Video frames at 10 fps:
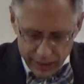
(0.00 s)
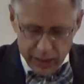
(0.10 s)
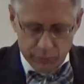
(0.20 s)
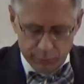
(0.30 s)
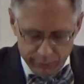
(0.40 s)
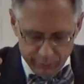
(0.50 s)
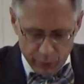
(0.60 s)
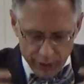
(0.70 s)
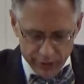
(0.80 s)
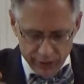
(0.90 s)
it's been
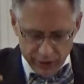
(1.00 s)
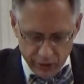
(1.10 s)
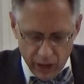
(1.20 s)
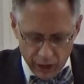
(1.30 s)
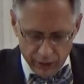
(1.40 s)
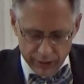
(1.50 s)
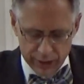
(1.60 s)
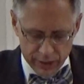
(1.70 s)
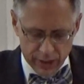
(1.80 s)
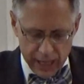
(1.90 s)
brought to their
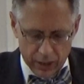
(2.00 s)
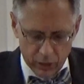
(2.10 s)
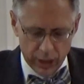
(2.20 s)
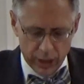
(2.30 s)
hearts now,